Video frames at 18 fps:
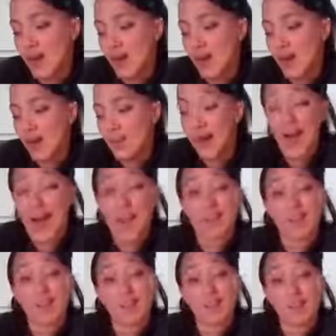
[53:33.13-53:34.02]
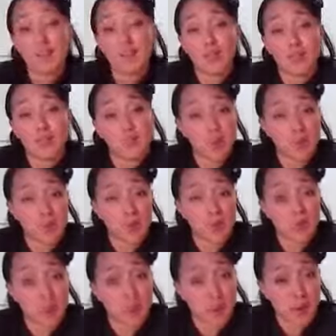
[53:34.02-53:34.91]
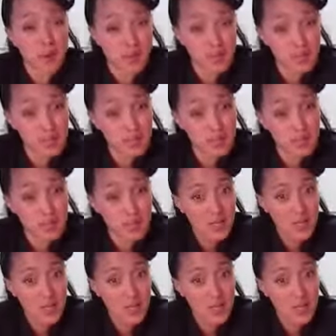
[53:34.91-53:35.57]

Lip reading: I love composed butters,